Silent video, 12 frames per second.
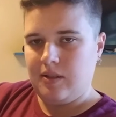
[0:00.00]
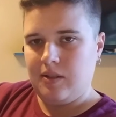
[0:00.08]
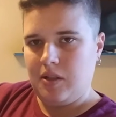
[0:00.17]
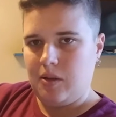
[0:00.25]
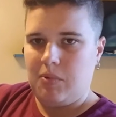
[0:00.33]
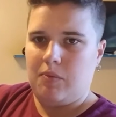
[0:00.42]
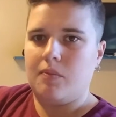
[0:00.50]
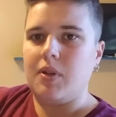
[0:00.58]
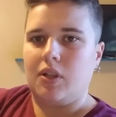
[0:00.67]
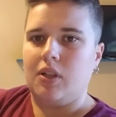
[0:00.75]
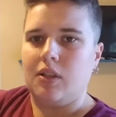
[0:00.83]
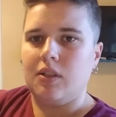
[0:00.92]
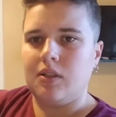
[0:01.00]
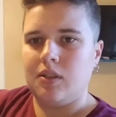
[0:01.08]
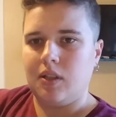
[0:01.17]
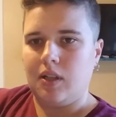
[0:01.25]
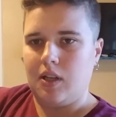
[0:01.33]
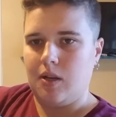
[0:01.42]
a bit bigger.
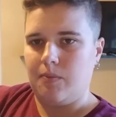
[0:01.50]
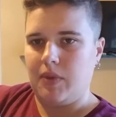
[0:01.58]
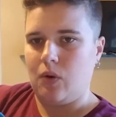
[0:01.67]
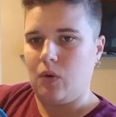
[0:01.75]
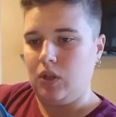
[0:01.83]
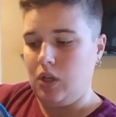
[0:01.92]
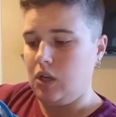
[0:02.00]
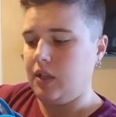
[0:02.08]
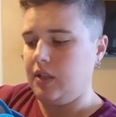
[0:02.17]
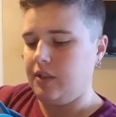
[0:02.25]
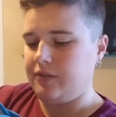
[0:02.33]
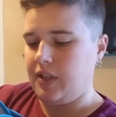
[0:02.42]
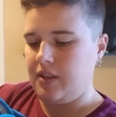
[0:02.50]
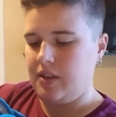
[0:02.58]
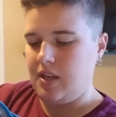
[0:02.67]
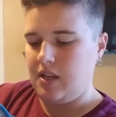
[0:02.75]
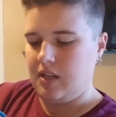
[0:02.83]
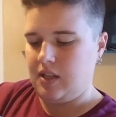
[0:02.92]
They were long enough, I
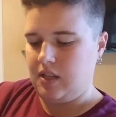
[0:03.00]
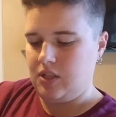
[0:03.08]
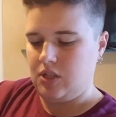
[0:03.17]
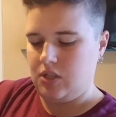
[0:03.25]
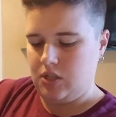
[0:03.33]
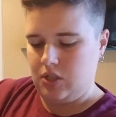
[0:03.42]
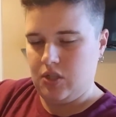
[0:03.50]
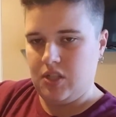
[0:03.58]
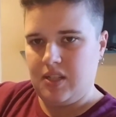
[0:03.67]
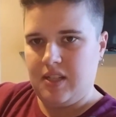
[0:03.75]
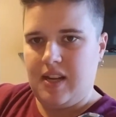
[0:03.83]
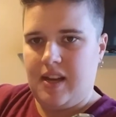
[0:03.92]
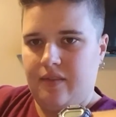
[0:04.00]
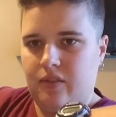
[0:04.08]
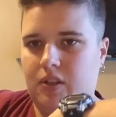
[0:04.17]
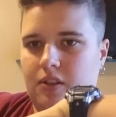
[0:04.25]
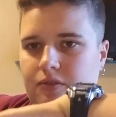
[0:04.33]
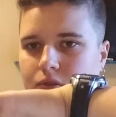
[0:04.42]
think. You just didn't have
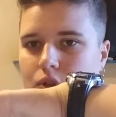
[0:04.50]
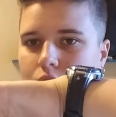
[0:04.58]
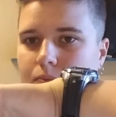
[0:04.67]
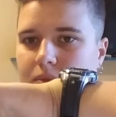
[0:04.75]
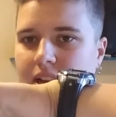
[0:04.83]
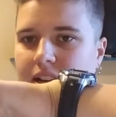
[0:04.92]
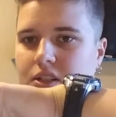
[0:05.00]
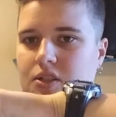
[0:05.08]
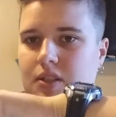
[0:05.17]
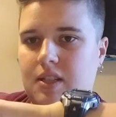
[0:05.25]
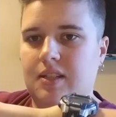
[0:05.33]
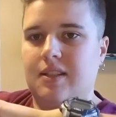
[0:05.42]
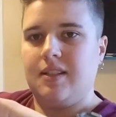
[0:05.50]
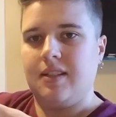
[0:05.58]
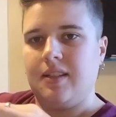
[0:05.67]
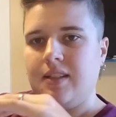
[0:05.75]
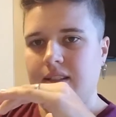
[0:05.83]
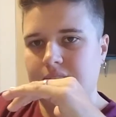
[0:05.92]
enough room to actually
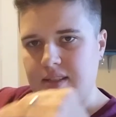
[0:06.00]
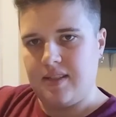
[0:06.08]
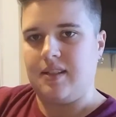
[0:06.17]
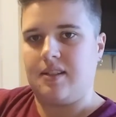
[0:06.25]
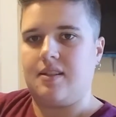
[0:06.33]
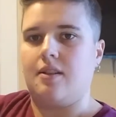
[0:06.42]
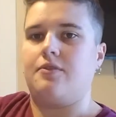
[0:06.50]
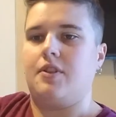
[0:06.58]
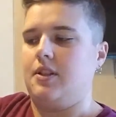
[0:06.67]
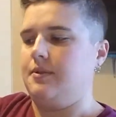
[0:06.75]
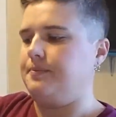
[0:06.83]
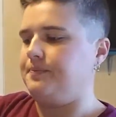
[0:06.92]
stick stuff in it.